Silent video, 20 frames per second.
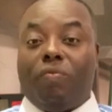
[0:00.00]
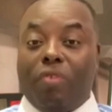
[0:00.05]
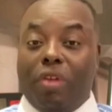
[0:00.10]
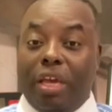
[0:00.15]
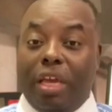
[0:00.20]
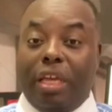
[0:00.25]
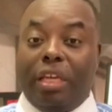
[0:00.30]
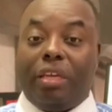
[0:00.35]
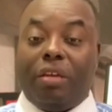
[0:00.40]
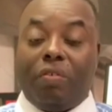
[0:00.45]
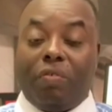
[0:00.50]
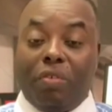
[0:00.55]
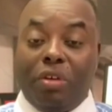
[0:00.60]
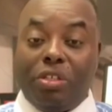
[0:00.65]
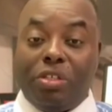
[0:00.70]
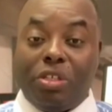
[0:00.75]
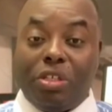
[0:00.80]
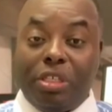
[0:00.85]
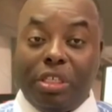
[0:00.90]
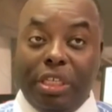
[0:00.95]
flight
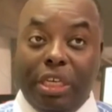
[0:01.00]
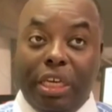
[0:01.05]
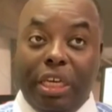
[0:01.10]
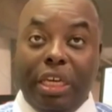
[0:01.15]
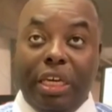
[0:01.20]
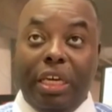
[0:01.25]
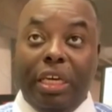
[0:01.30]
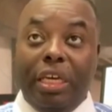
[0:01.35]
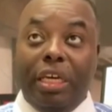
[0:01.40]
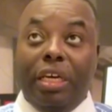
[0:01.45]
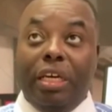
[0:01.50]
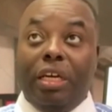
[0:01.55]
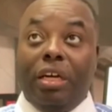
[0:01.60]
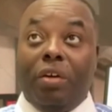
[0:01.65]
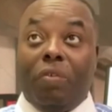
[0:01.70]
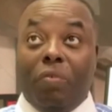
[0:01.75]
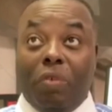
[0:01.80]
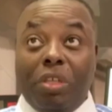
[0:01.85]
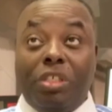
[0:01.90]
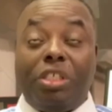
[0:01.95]

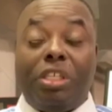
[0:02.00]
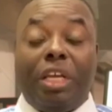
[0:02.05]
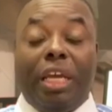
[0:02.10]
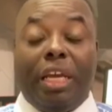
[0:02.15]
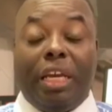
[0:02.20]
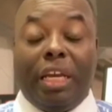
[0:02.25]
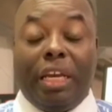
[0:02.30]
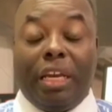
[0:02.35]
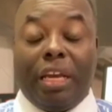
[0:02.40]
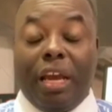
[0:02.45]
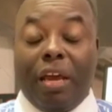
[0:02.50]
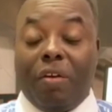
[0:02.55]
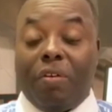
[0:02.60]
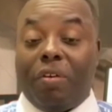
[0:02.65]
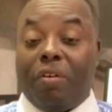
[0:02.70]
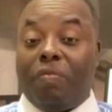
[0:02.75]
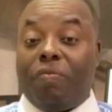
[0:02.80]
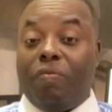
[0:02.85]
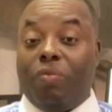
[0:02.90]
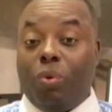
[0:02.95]
originated
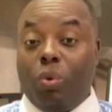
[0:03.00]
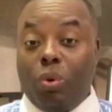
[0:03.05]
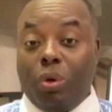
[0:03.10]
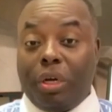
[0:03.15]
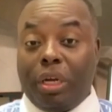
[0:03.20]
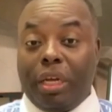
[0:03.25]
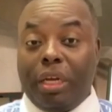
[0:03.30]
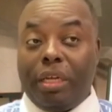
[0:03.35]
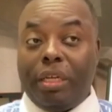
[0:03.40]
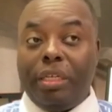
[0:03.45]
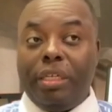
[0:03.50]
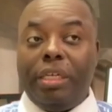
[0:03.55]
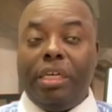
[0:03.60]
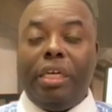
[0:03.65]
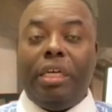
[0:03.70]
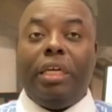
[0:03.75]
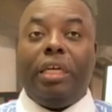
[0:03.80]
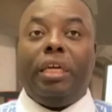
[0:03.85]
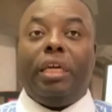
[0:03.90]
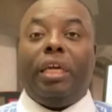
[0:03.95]
out of Florida,
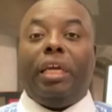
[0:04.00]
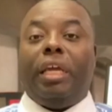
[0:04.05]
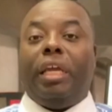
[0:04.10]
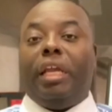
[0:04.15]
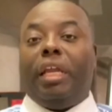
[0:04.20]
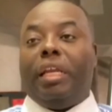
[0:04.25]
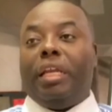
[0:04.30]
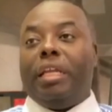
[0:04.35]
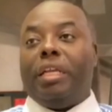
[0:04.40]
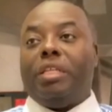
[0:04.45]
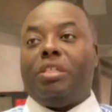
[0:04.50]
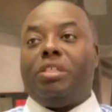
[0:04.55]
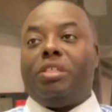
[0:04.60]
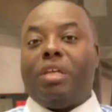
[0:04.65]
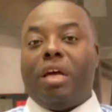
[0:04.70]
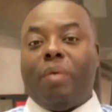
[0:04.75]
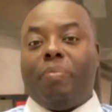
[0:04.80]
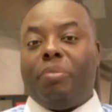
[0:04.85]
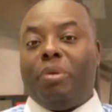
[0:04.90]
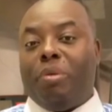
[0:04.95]
and it had
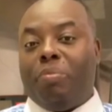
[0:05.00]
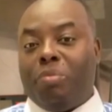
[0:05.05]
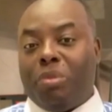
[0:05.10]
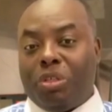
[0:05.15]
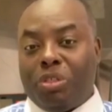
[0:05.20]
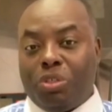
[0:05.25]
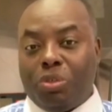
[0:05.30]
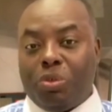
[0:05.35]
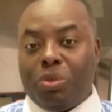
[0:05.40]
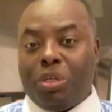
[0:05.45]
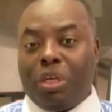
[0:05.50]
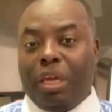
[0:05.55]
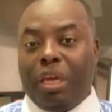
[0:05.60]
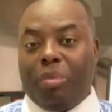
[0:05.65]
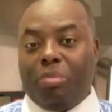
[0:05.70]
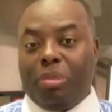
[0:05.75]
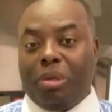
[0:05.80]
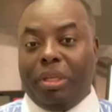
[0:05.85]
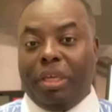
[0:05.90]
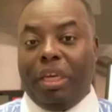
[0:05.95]
stopped in
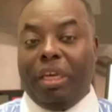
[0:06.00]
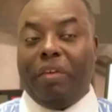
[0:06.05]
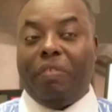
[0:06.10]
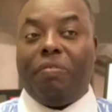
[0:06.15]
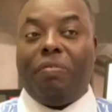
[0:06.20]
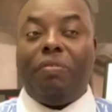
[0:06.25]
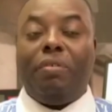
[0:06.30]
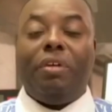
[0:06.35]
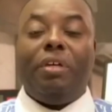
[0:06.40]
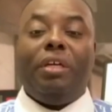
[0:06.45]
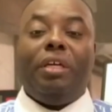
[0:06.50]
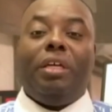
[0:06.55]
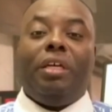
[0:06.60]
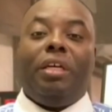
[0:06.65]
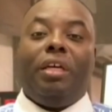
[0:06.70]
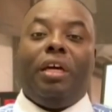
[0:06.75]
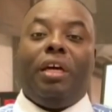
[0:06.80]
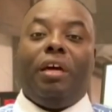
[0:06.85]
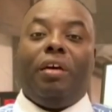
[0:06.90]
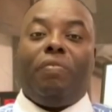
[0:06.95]
Missouri, I believe,
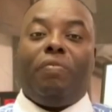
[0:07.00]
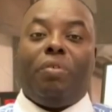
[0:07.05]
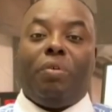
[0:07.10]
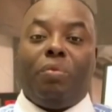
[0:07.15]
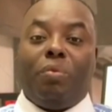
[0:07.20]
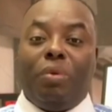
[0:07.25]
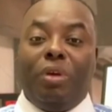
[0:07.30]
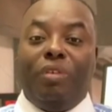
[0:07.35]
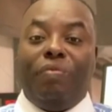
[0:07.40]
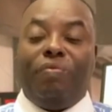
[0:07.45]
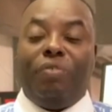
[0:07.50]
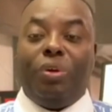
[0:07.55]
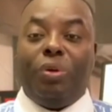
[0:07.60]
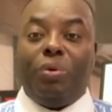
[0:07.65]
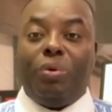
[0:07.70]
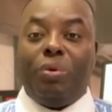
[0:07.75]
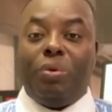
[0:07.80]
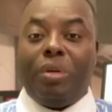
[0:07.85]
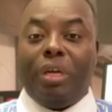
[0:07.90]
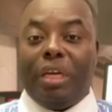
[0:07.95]
for
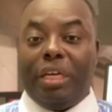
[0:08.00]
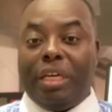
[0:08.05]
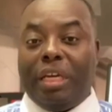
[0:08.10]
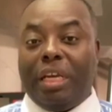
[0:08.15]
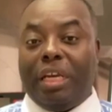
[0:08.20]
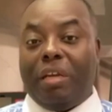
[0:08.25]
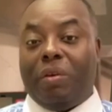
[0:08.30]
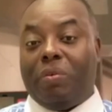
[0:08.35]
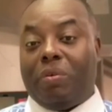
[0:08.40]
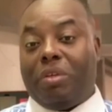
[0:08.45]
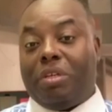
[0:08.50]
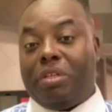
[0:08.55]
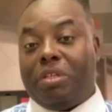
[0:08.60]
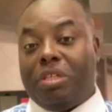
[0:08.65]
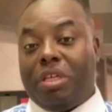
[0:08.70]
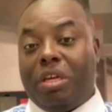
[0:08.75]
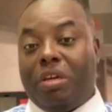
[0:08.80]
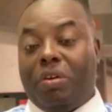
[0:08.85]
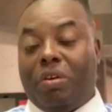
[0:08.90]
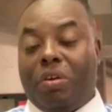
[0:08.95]
refuel, and then it
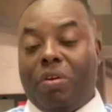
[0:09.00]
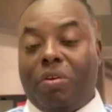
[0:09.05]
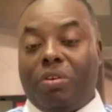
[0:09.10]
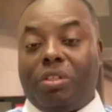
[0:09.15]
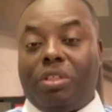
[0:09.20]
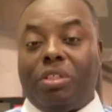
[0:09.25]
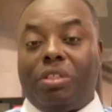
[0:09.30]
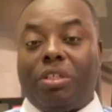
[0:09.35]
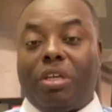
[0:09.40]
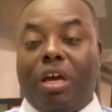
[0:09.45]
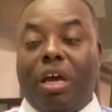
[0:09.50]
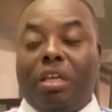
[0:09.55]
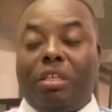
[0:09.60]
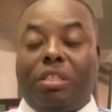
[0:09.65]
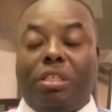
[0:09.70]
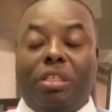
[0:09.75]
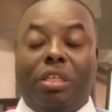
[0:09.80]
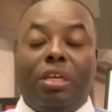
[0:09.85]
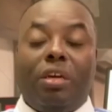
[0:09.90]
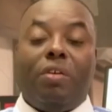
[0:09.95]
continued on to
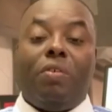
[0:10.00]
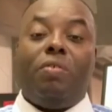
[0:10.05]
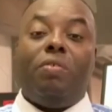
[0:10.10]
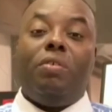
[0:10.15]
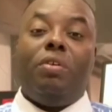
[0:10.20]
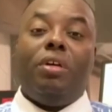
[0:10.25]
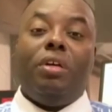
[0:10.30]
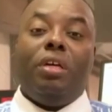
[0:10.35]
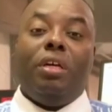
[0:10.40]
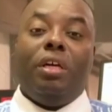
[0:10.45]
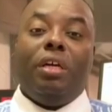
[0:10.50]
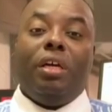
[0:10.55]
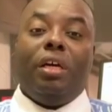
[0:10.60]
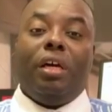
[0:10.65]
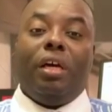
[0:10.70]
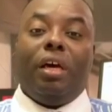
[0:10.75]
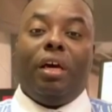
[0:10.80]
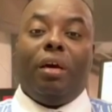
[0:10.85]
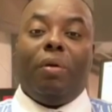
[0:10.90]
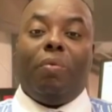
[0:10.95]
Scottsdale,
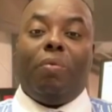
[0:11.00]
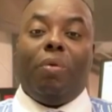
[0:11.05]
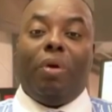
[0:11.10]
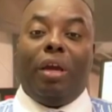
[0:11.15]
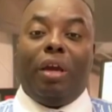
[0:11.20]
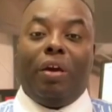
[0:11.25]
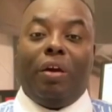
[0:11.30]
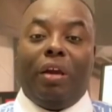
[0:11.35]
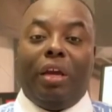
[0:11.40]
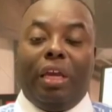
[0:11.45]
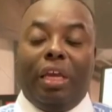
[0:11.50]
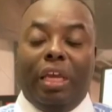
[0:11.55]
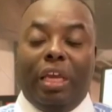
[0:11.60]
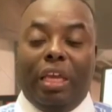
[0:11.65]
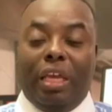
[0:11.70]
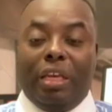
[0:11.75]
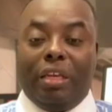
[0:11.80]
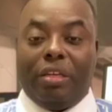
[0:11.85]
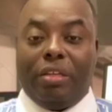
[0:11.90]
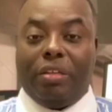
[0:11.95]
where
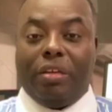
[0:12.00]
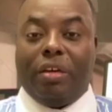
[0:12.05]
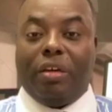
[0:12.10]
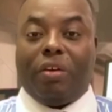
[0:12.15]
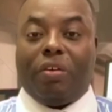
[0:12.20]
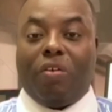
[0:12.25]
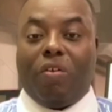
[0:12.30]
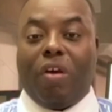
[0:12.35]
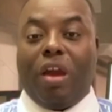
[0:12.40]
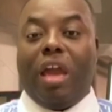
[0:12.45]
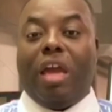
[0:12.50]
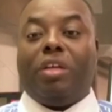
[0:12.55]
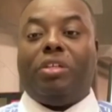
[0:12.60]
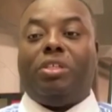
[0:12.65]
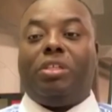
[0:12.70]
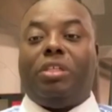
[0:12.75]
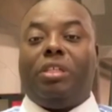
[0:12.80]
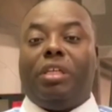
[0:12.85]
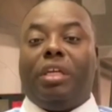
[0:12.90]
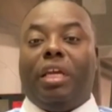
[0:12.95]
it
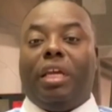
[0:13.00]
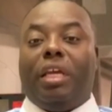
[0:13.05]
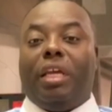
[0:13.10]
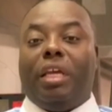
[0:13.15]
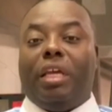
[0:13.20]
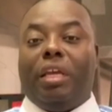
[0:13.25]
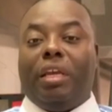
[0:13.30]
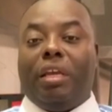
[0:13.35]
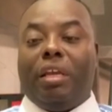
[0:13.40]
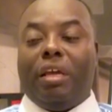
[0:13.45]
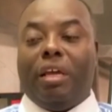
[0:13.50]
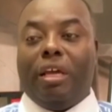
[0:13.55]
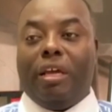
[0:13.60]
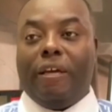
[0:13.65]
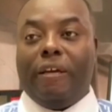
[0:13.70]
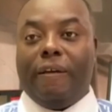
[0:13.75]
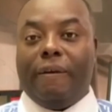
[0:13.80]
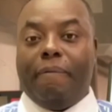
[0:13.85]
crashed in